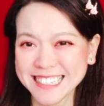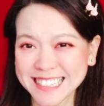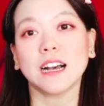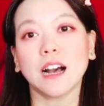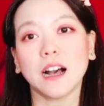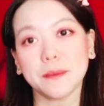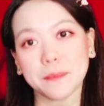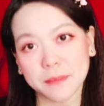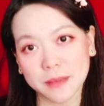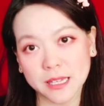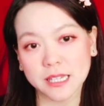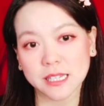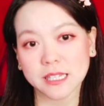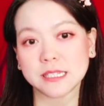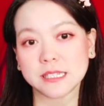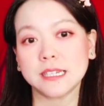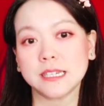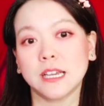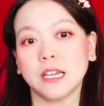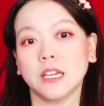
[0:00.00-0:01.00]
I
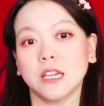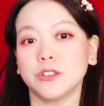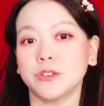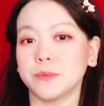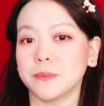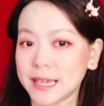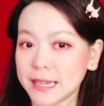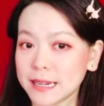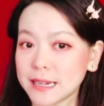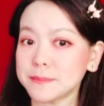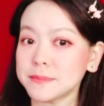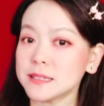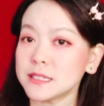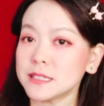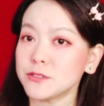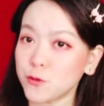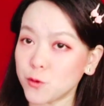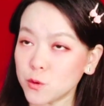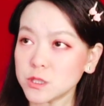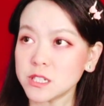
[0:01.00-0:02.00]
mean, you made up this
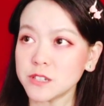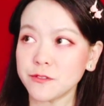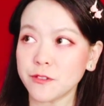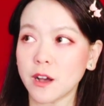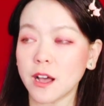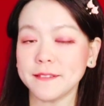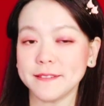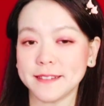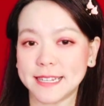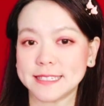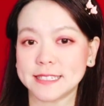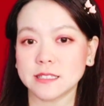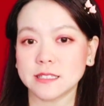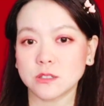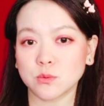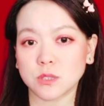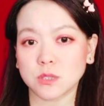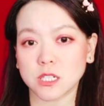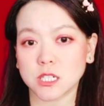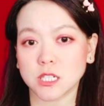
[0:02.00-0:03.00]
45 letters
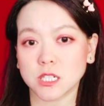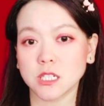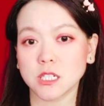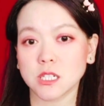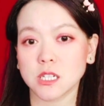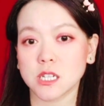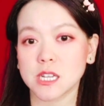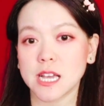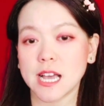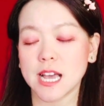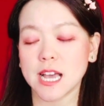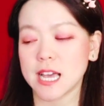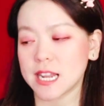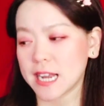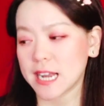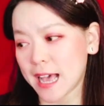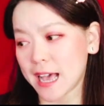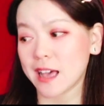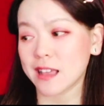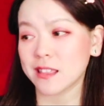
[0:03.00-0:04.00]
word and
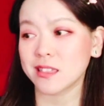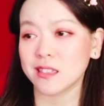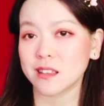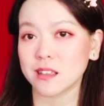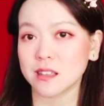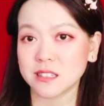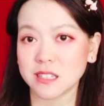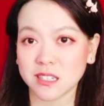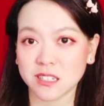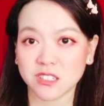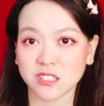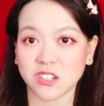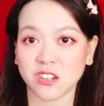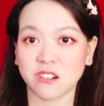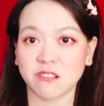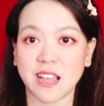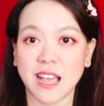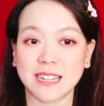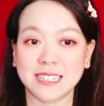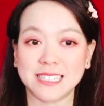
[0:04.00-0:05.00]
had the
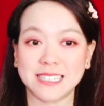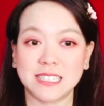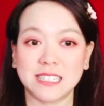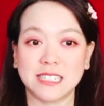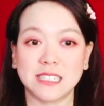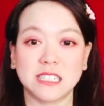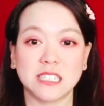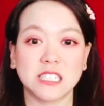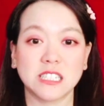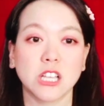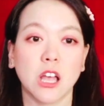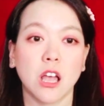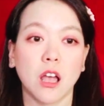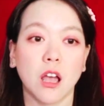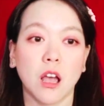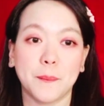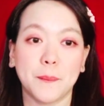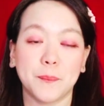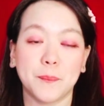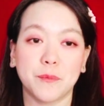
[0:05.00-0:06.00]
dictionary editors
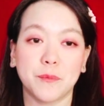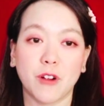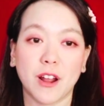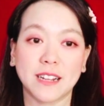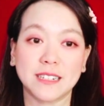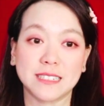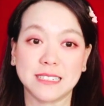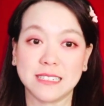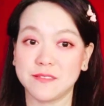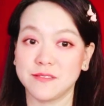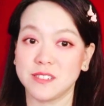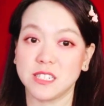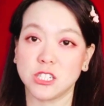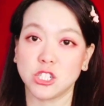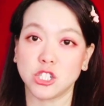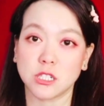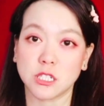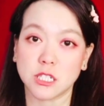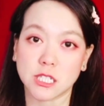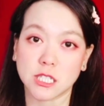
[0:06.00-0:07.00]
write a
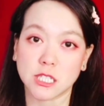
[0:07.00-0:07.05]
definition that